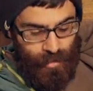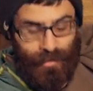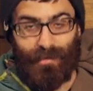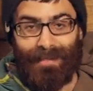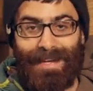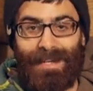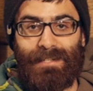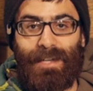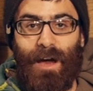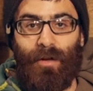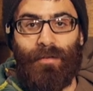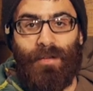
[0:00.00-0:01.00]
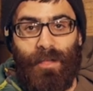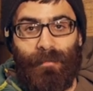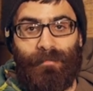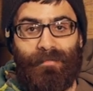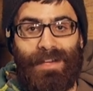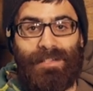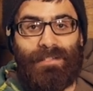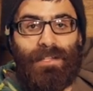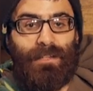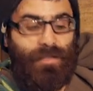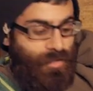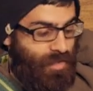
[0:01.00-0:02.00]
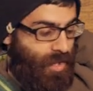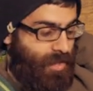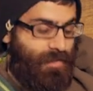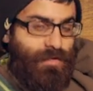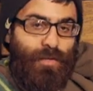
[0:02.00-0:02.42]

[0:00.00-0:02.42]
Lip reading: you can lay it down, face in the dirt,